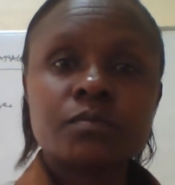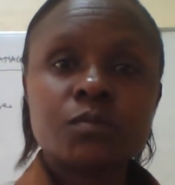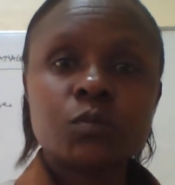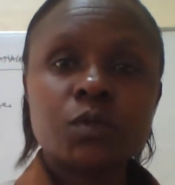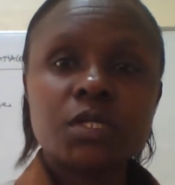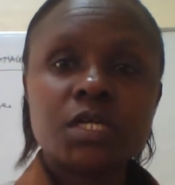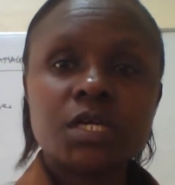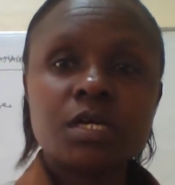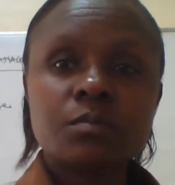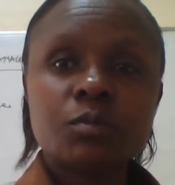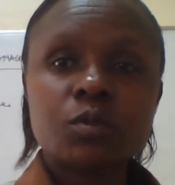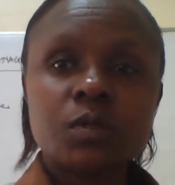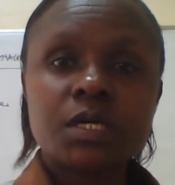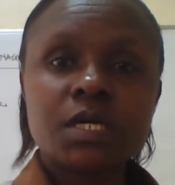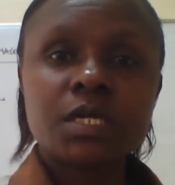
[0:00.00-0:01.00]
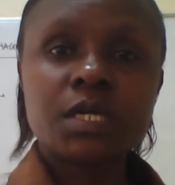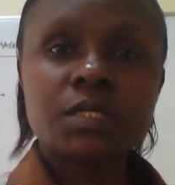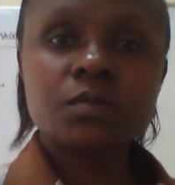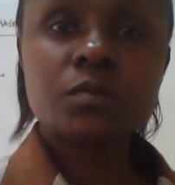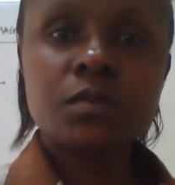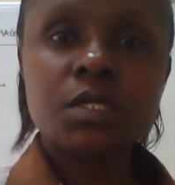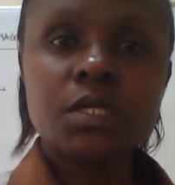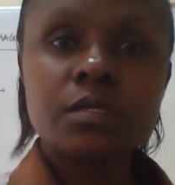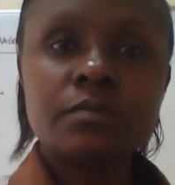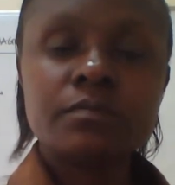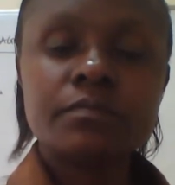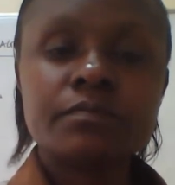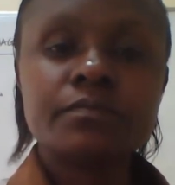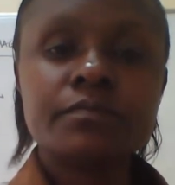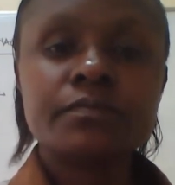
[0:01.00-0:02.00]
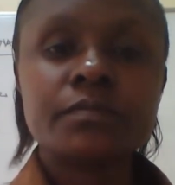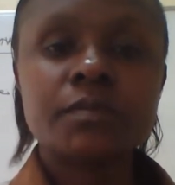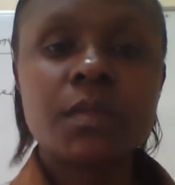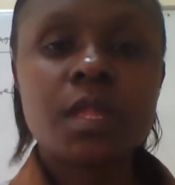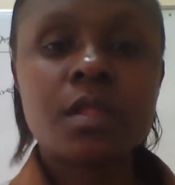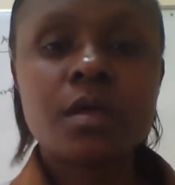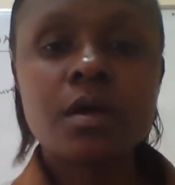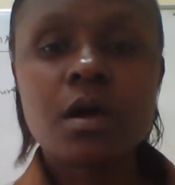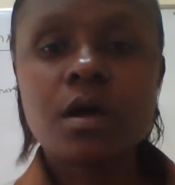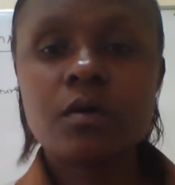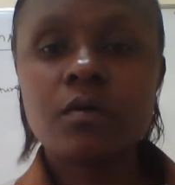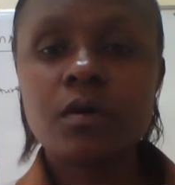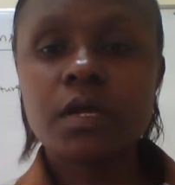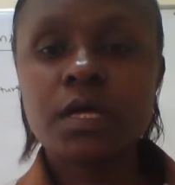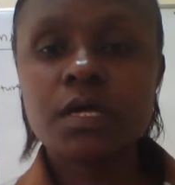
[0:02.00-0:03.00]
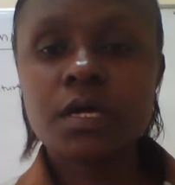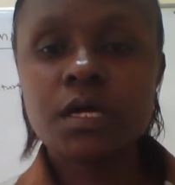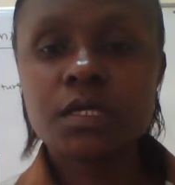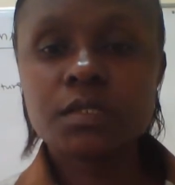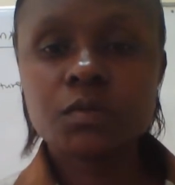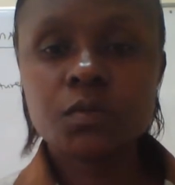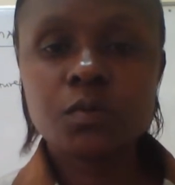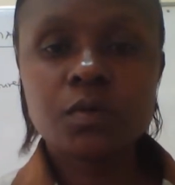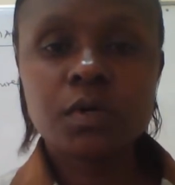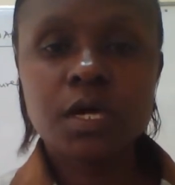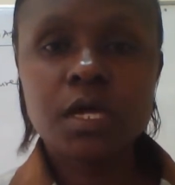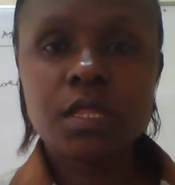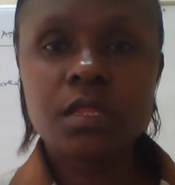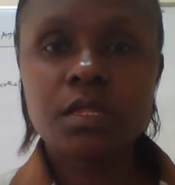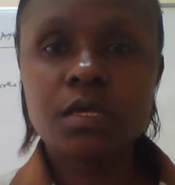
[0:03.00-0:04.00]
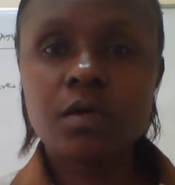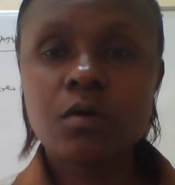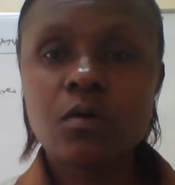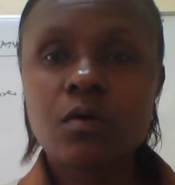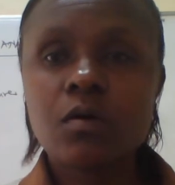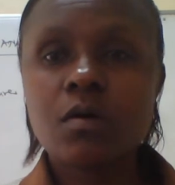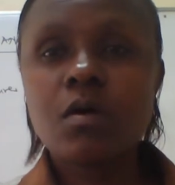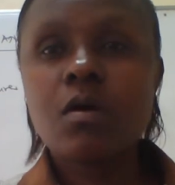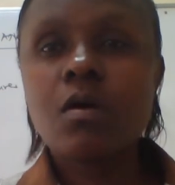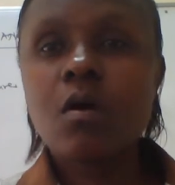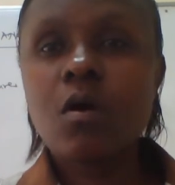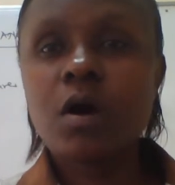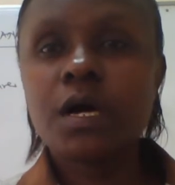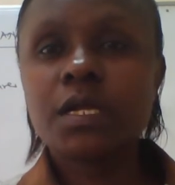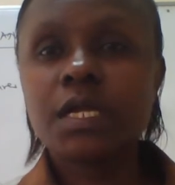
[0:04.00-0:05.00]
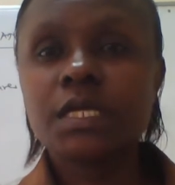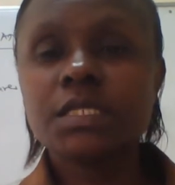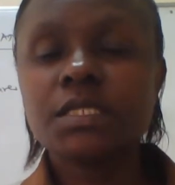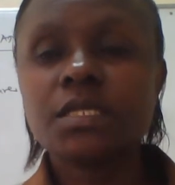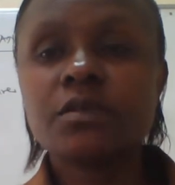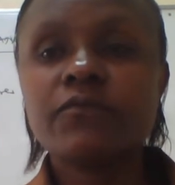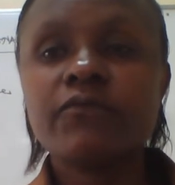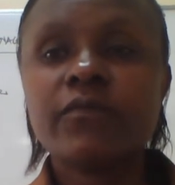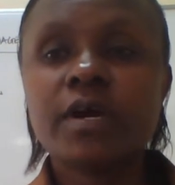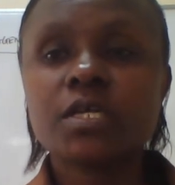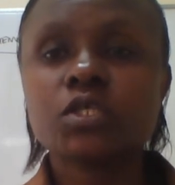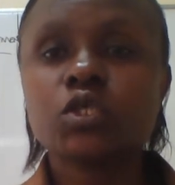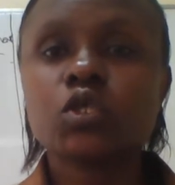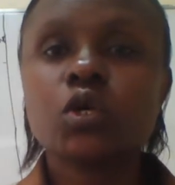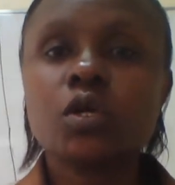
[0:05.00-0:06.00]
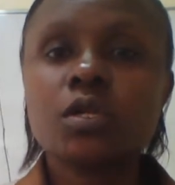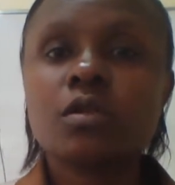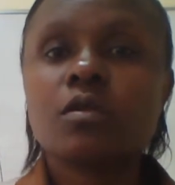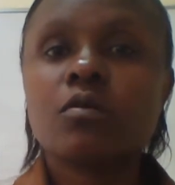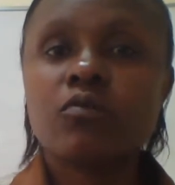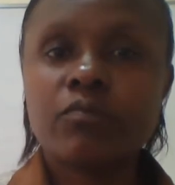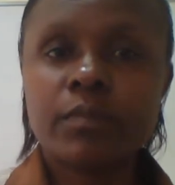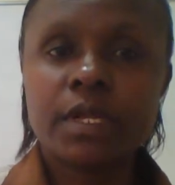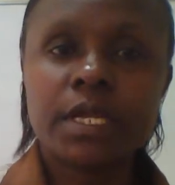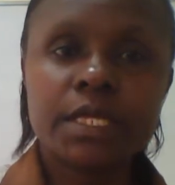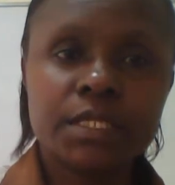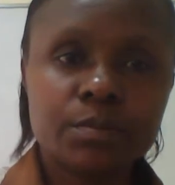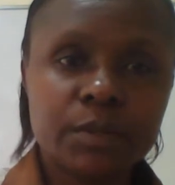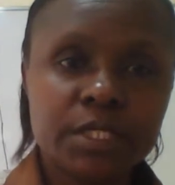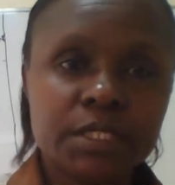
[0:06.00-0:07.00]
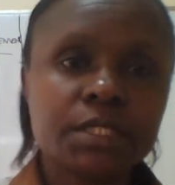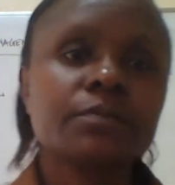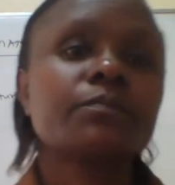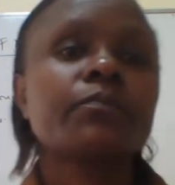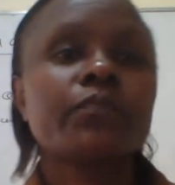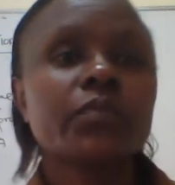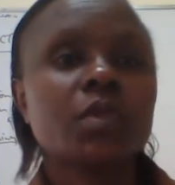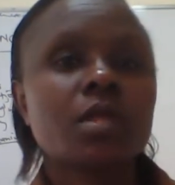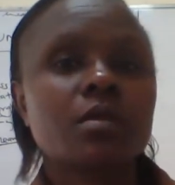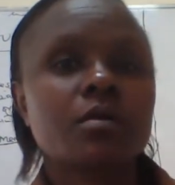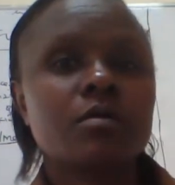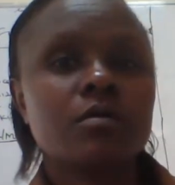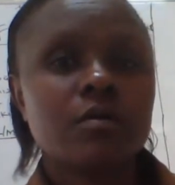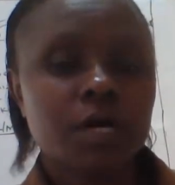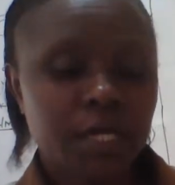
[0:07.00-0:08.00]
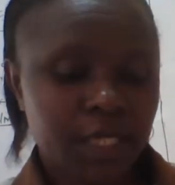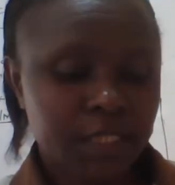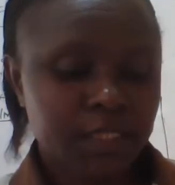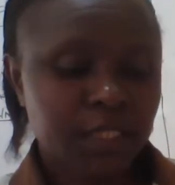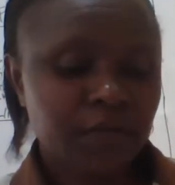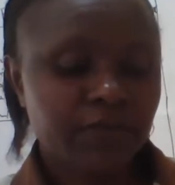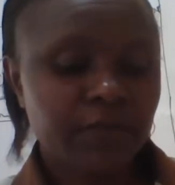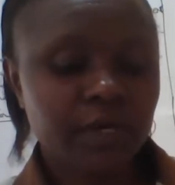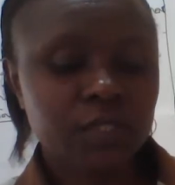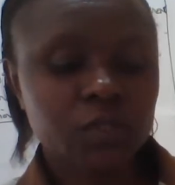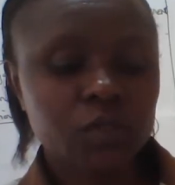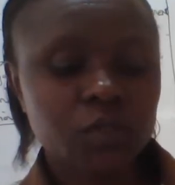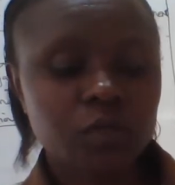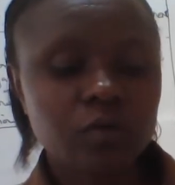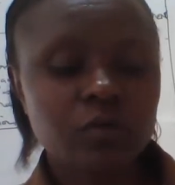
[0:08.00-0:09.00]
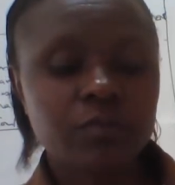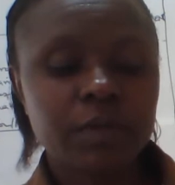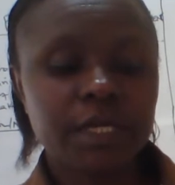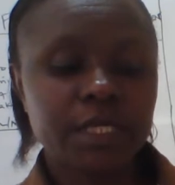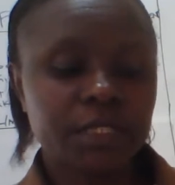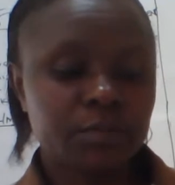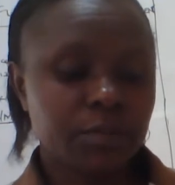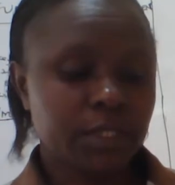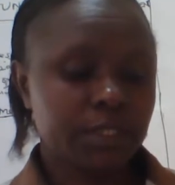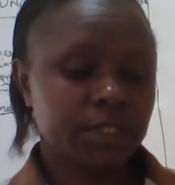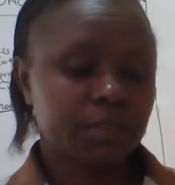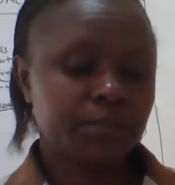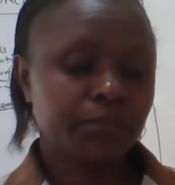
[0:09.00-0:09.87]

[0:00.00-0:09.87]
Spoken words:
Welcome to our class today. I would like us to look at the organizing function of management. Organizing function of management.